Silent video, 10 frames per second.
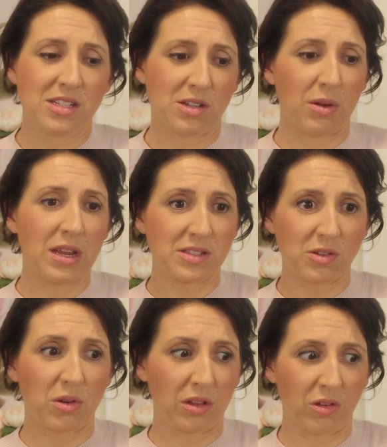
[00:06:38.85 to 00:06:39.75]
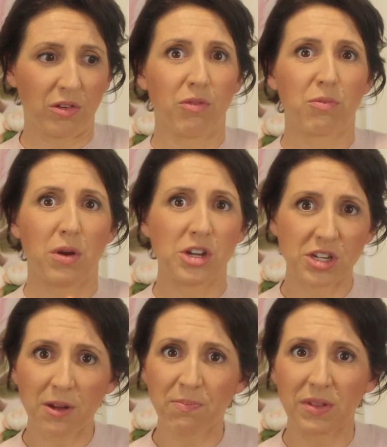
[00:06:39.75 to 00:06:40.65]
So it's got a lot of
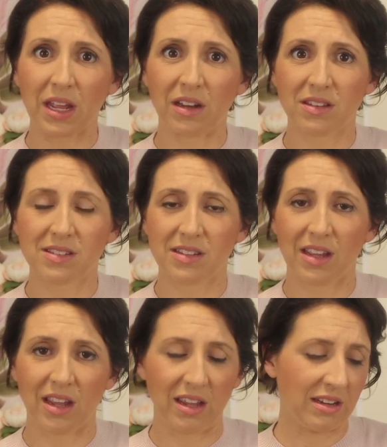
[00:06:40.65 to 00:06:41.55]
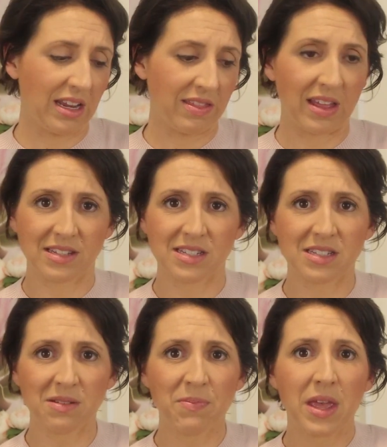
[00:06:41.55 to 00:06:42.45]
pressure in that
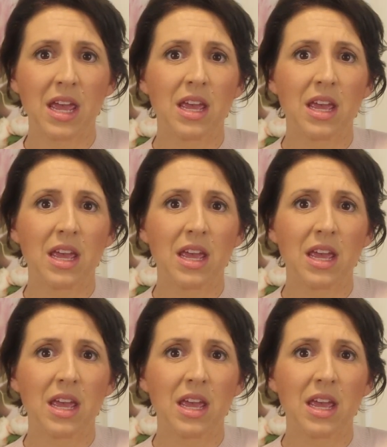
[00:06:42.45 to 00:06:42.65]
system.